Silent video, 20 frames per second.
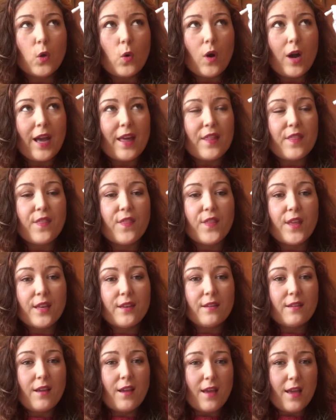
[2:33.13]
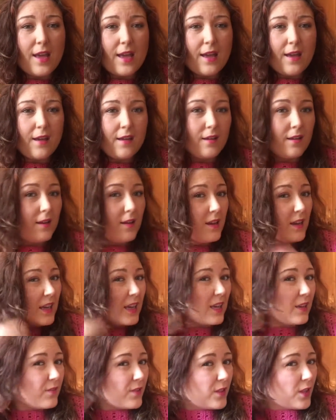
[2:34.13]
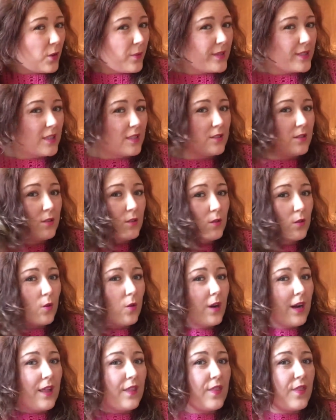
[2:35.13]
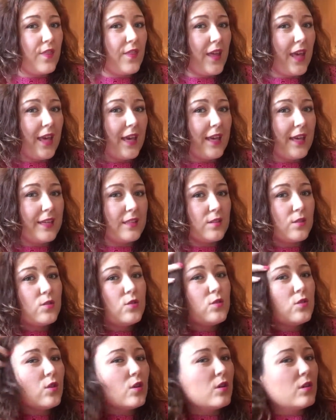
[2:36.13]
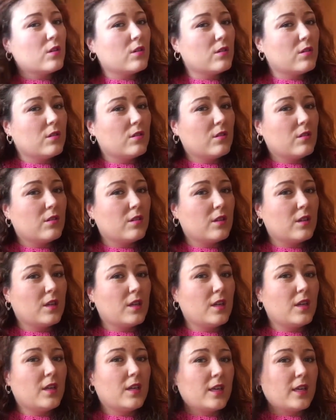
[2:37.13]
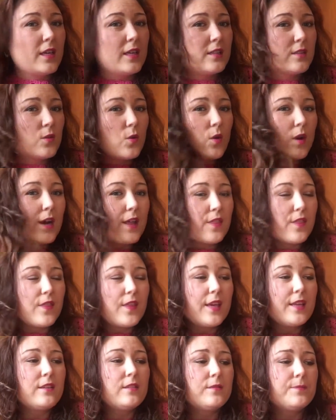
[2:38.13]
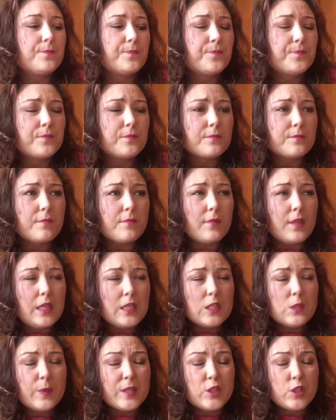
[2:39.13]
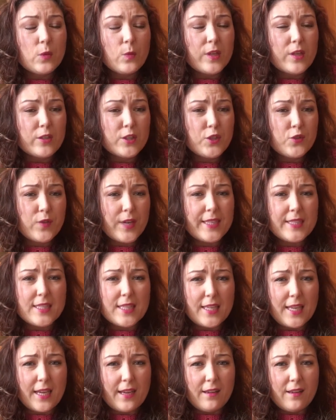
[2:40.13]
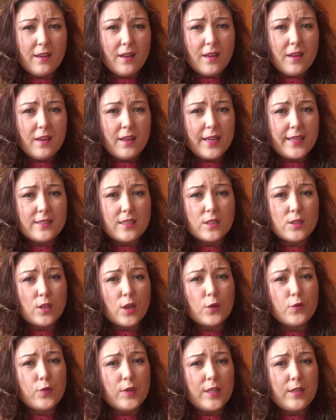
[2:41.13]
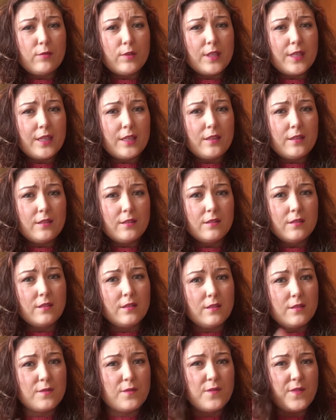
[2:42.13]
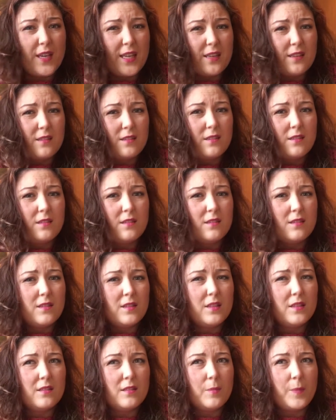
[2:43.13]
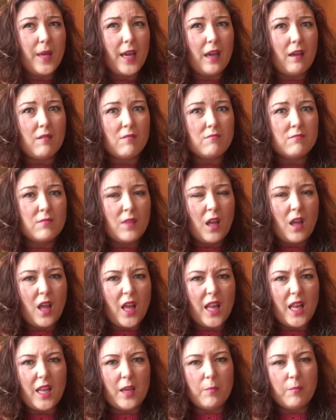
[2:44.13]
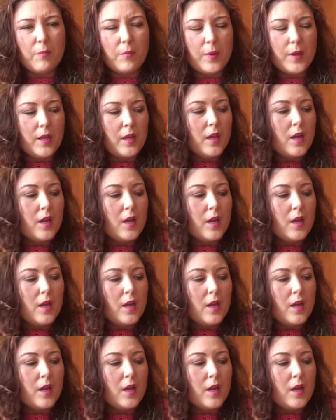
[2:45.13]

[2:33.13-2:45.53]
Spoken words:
quite thin hair. Even though it does look quite thick, it's not. It is quite thin, especially when I straighten it. It does go really, really thin and a bit limp.